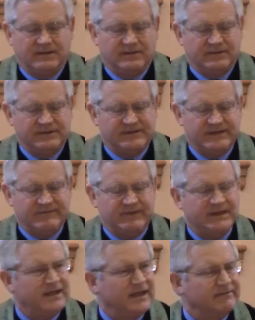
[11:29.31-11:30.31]
Receive the
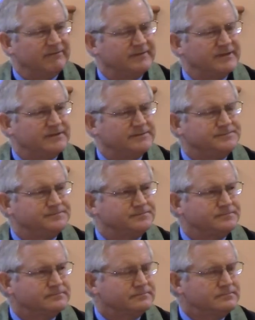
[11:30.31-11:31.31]

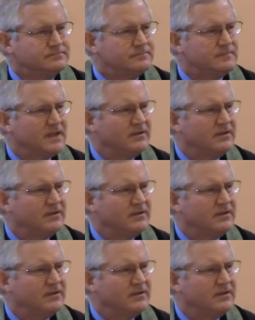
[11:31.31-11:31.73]
gift.